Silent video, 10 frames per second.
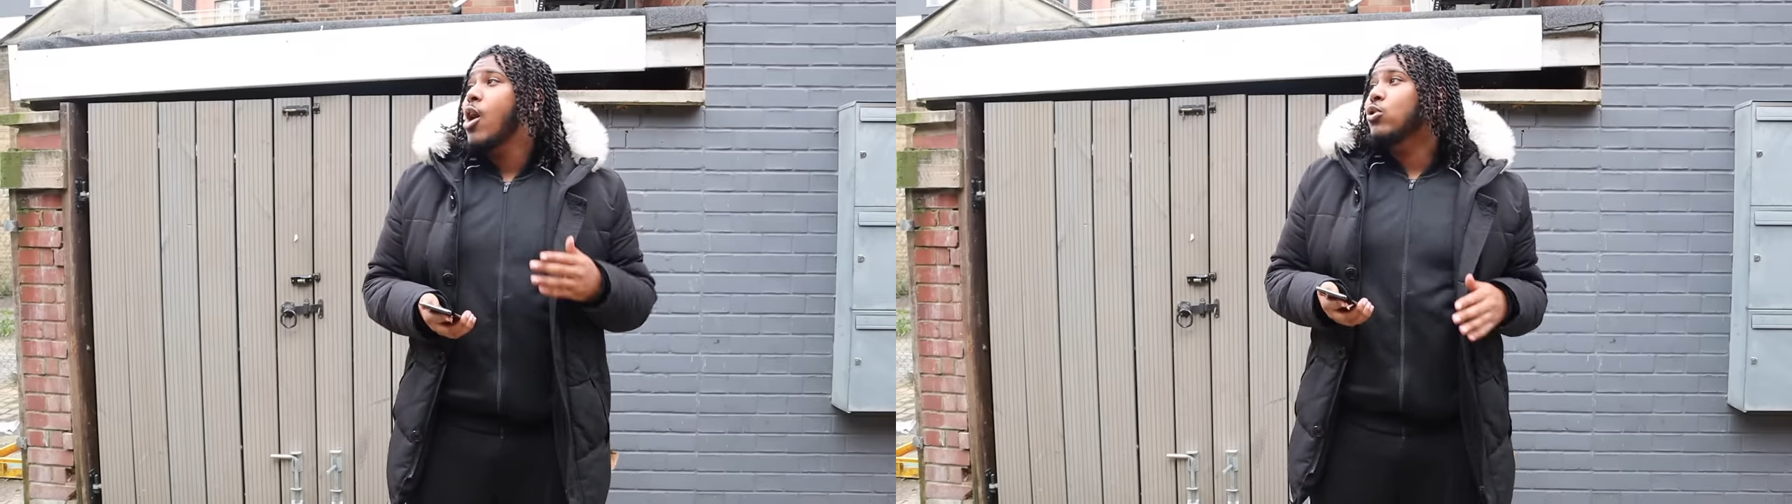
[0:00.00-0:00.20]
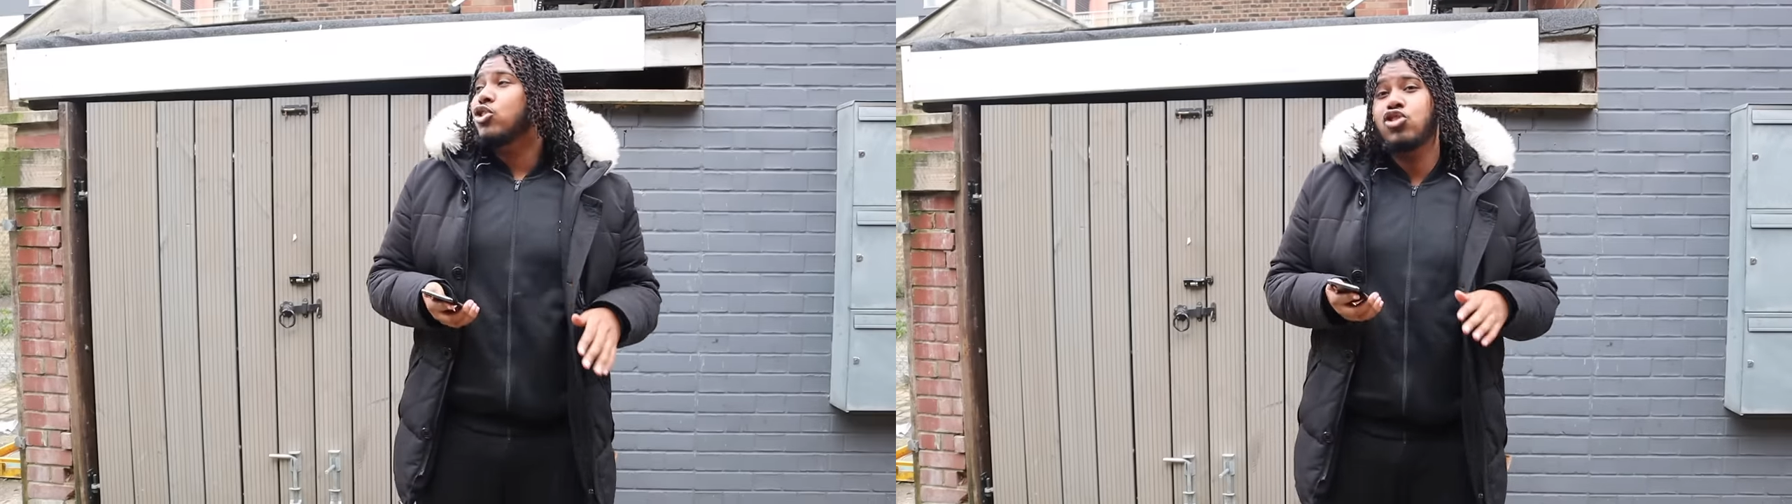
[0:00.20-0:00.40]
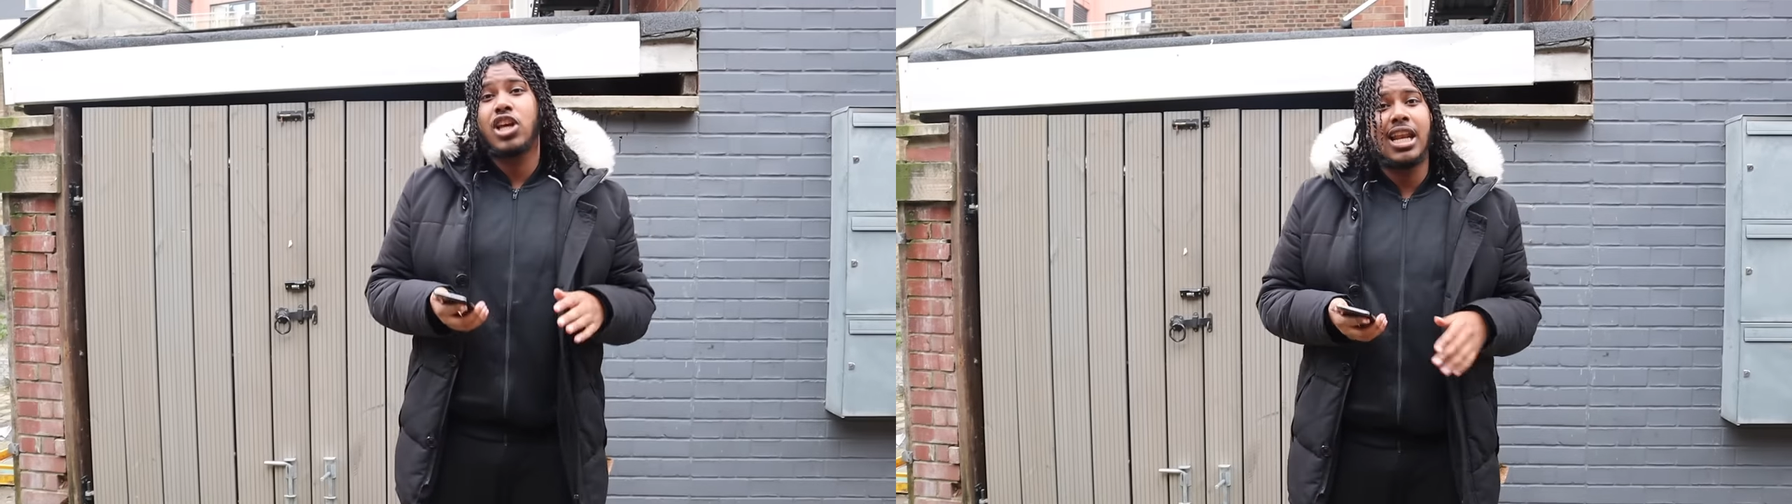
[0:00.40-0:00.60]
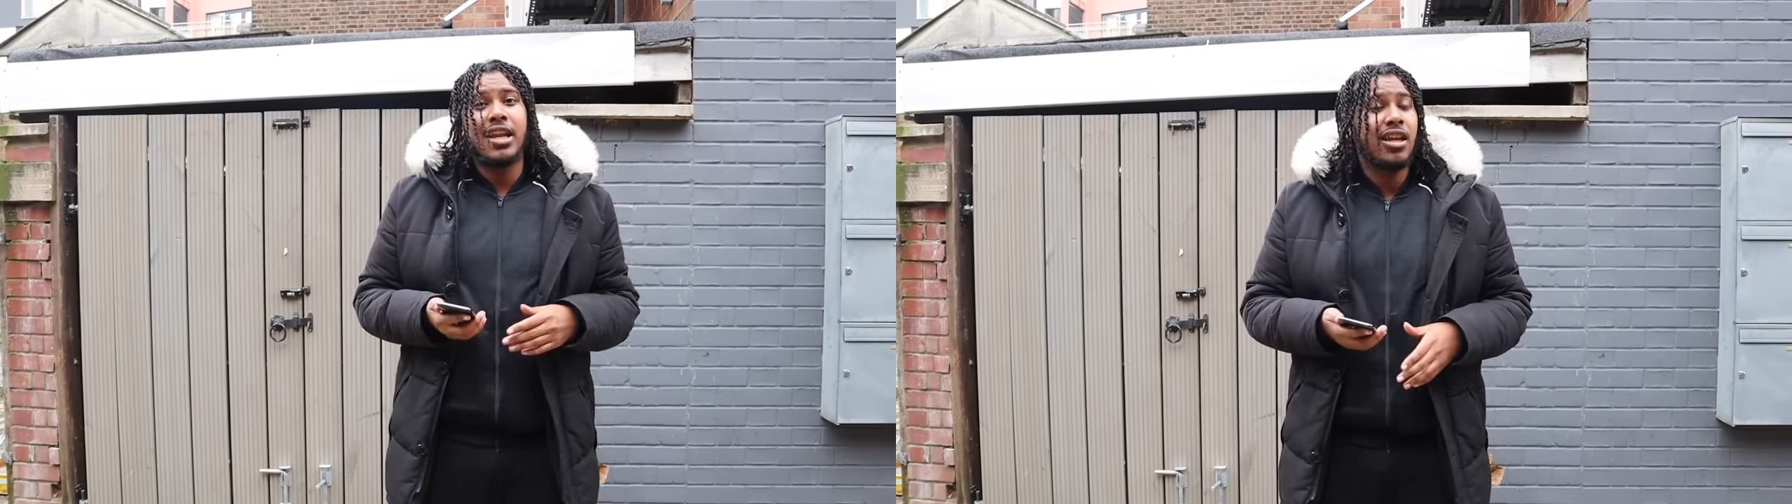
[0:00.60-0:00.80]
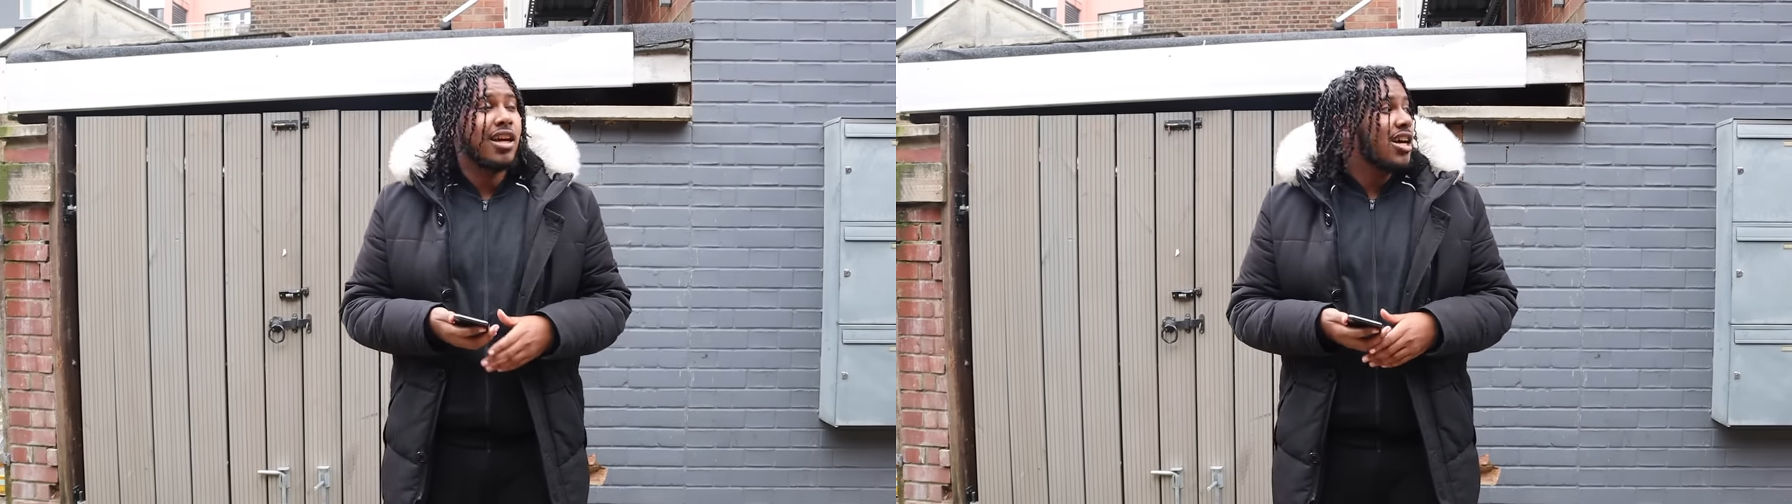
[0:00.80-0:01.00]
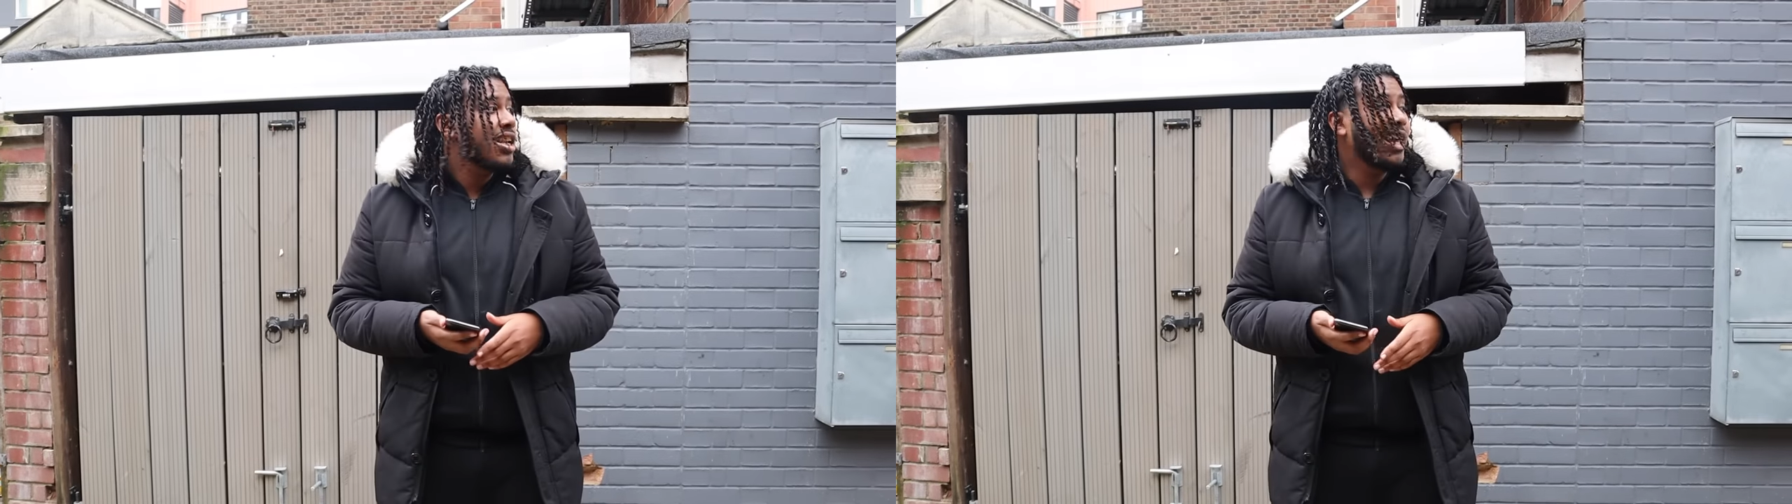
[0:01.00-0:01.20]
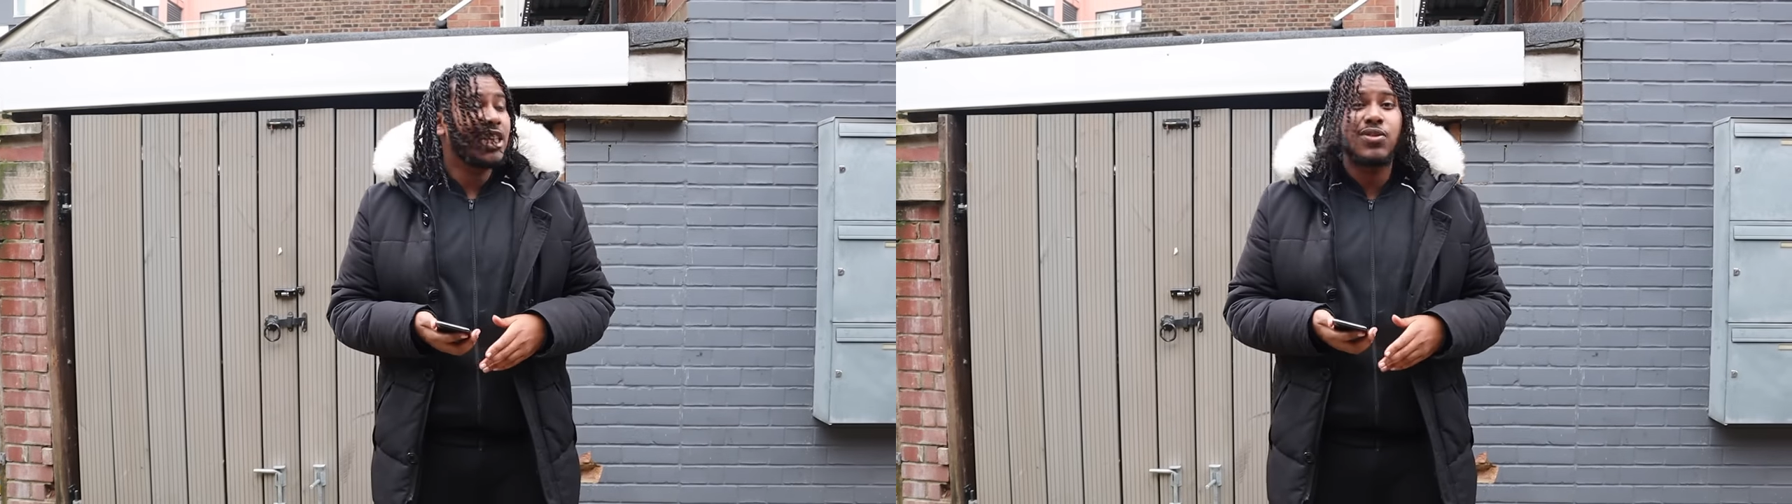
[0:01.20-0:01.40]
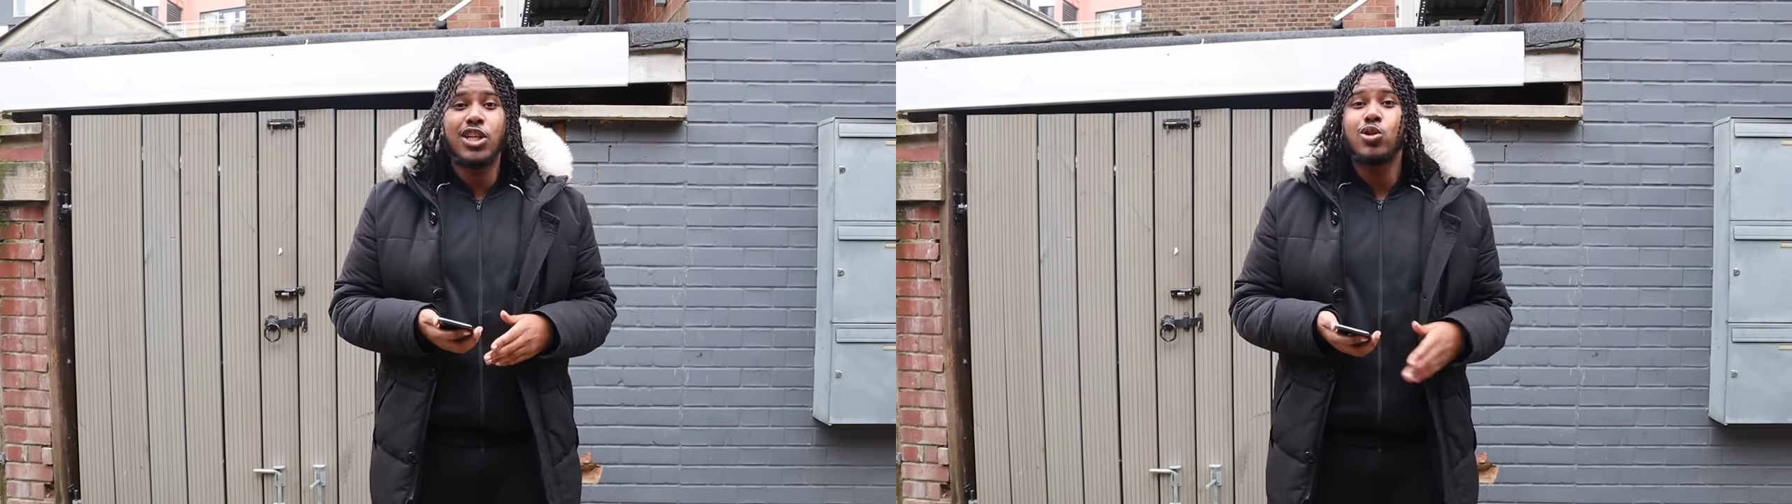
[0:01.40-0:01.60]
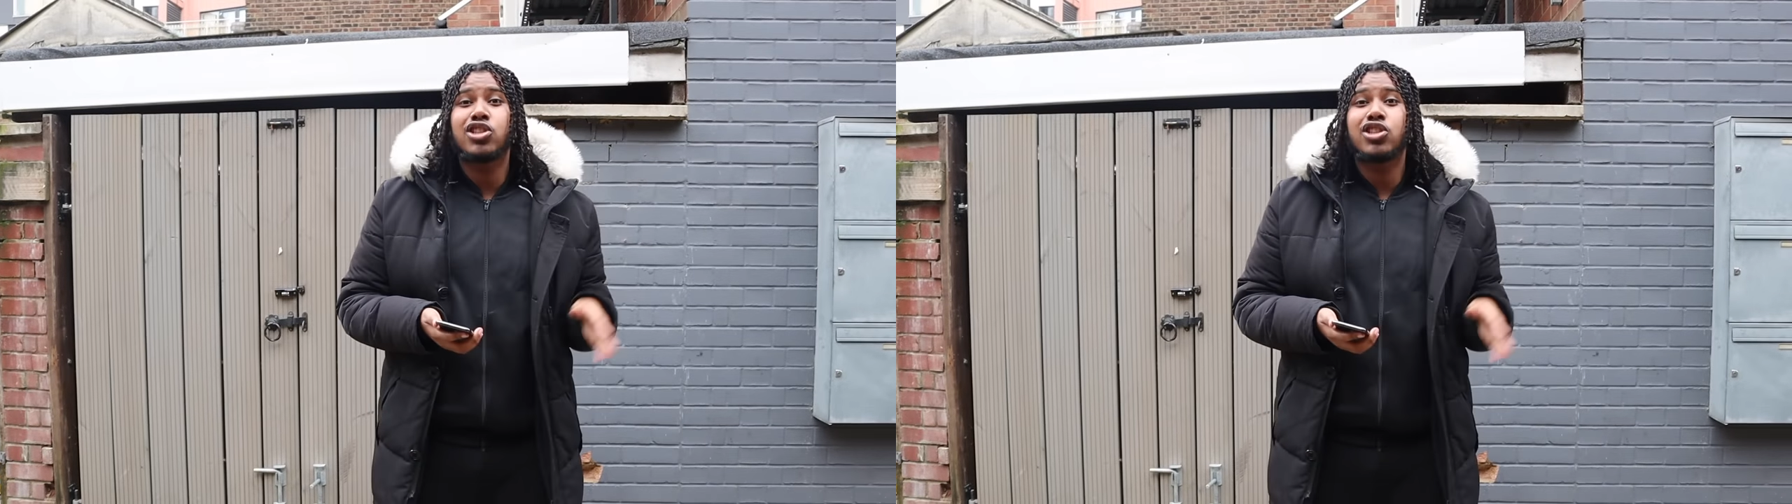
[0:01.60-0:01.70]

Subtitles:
I was chilling. Next thing you know,